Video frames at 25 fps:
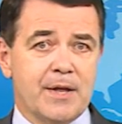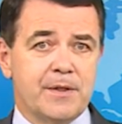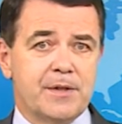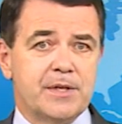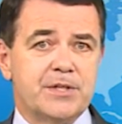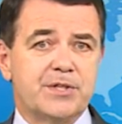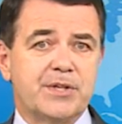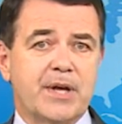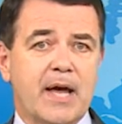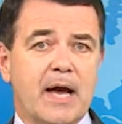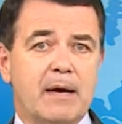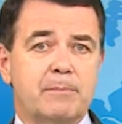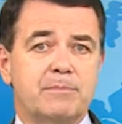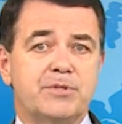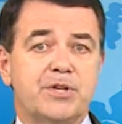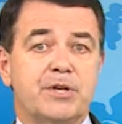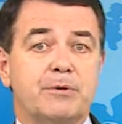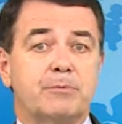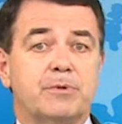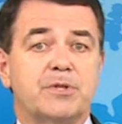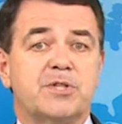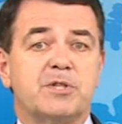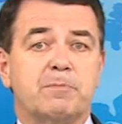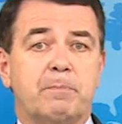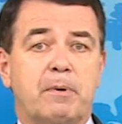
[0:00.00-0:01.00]
This comes in
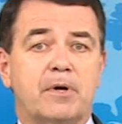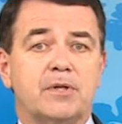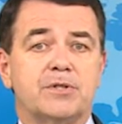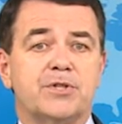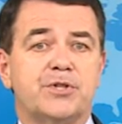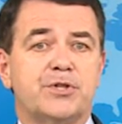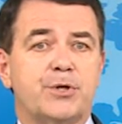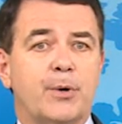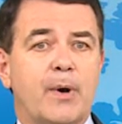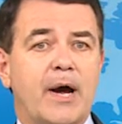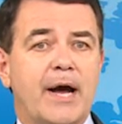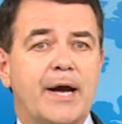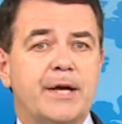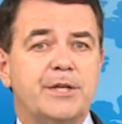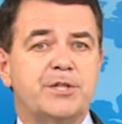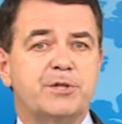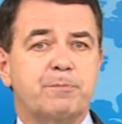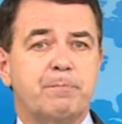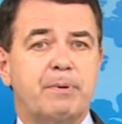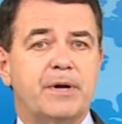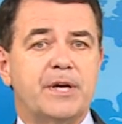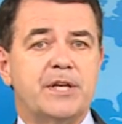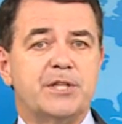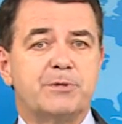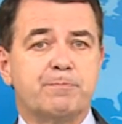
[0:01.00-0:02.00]
response to
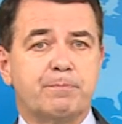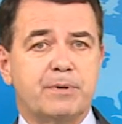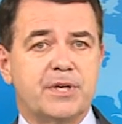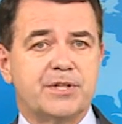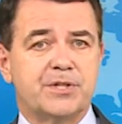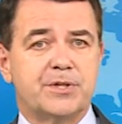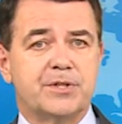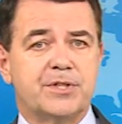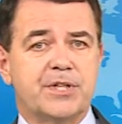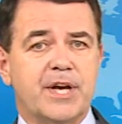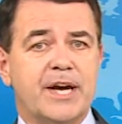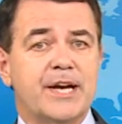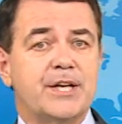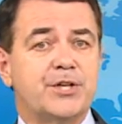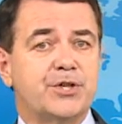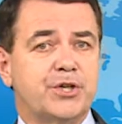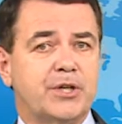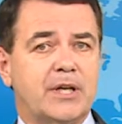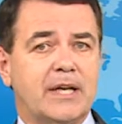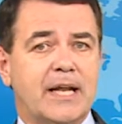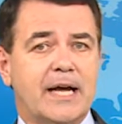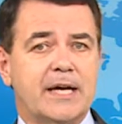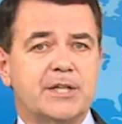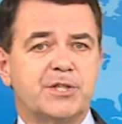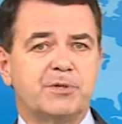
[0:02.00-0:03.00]
HP's presentation
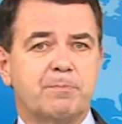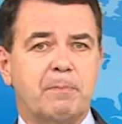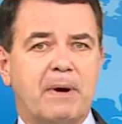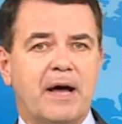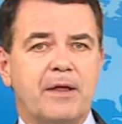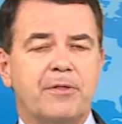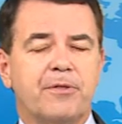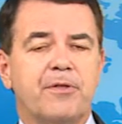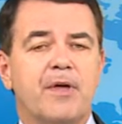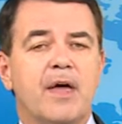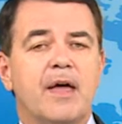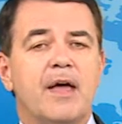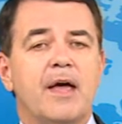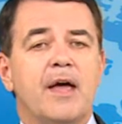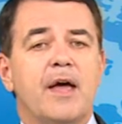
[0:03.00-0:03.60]
last month